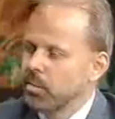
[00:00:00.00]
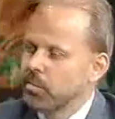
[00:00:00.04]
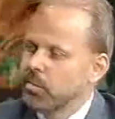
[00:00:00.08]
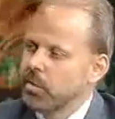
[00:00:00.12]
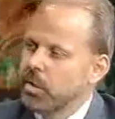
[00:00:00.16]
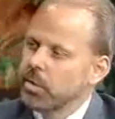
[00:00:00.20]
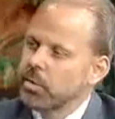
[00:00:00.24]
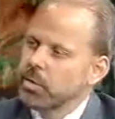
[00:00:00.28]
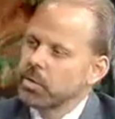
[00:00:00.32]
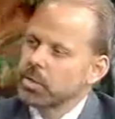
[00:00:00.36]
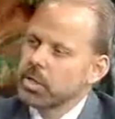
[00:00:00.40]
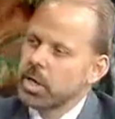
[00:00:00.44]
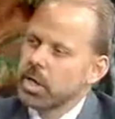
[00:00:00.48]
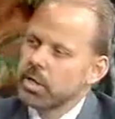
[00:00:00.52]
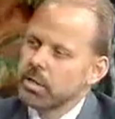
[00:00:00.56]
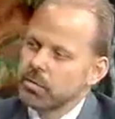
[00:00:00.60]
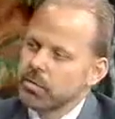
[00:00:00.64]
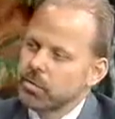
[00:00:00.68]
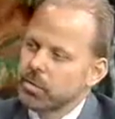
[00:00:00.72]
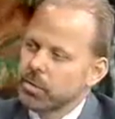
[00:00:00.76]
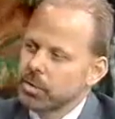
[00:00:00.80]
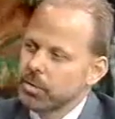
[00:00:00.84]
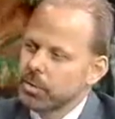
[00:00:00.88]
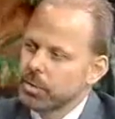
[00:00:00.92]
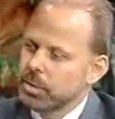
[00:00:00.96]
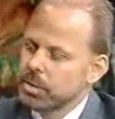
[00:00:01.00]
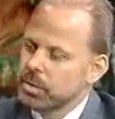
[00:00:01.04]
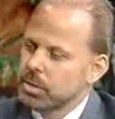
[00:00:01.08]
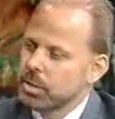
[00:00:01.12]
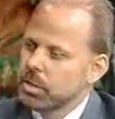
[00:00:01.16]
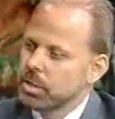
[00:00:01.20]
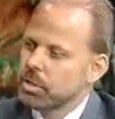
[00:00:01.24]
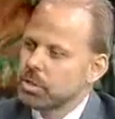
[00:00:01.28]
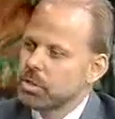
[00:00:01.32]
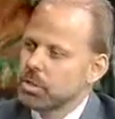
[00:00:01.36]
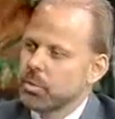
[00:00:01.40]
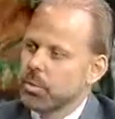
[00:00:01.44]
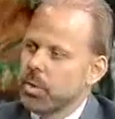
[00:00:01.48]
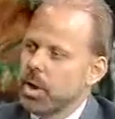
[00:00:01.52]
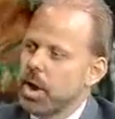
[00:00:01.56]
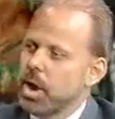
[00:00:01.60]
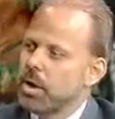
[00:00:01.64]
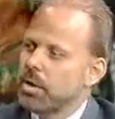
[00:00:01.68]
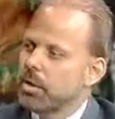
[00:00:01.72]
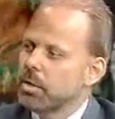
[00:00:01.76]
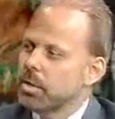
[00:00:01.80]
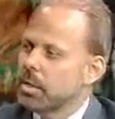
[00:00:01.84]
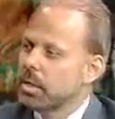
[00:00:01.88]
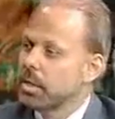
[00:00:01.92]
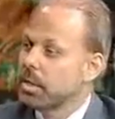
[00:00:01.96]
we focus on the fluids that
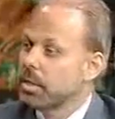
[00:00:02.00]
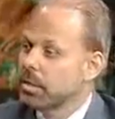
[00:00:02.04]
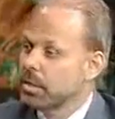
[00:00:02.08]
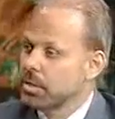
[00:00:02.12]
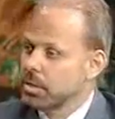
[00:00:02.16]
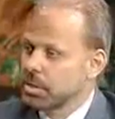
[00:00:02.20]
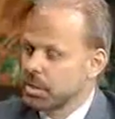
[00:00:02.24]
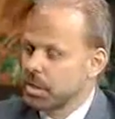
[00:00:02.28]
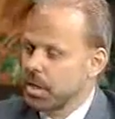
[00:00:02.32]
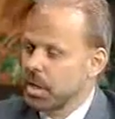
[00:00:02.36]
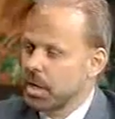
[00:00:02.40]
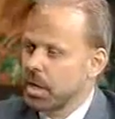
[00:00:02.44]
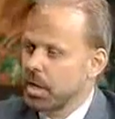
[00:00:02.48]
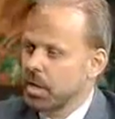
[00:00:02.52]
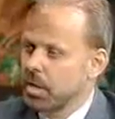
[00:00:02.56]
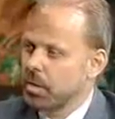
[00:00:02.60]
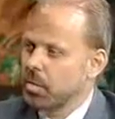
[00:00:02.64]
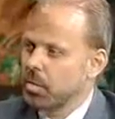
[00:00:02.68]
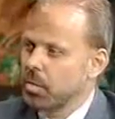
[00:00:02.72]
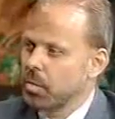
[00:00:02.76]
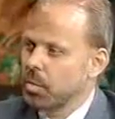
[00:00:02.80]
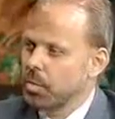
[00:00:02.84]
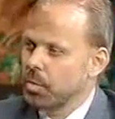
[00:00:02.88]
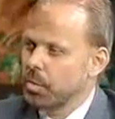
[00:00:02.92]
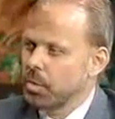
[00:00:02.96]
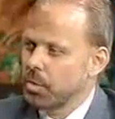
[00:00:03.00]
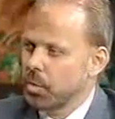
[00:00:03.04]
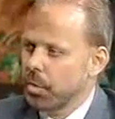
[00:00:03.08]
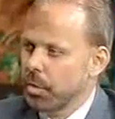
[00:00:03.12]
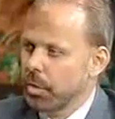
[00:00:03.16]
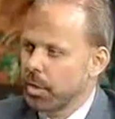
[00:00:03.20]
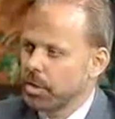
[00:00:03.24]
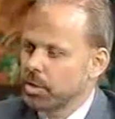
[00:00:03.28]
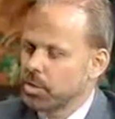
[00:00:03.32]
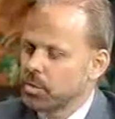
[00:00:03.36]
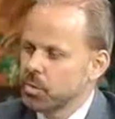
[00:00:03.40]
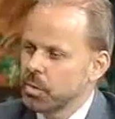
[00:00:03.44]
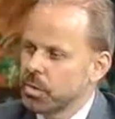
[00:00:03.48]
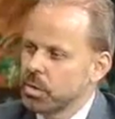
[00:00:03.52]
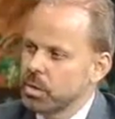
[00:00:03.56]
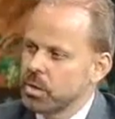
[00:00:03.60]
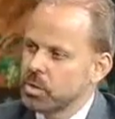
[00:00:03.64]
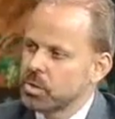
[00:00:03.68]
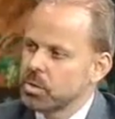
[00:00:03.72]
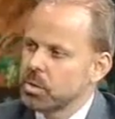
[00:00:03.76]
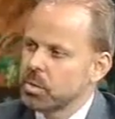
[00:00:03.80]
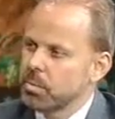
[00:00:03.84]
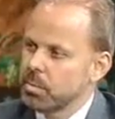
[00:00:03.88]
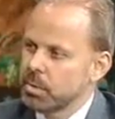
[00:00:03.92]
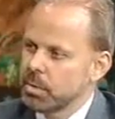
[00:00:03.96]
surround the cell or the organs with
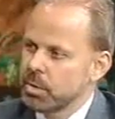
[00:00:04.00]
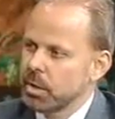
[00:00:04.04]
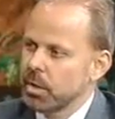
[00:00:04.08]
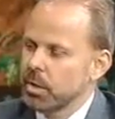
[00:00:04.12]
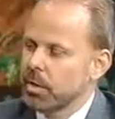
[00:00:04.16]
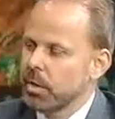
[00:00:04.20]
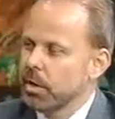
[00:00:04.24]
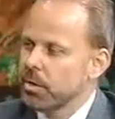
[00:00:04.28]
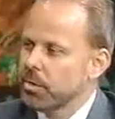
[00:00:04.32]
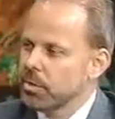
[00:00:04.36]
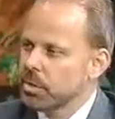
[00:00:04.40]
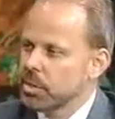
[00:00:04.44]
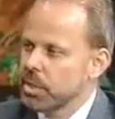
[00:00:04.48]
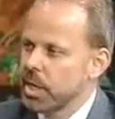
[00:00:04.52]
this particular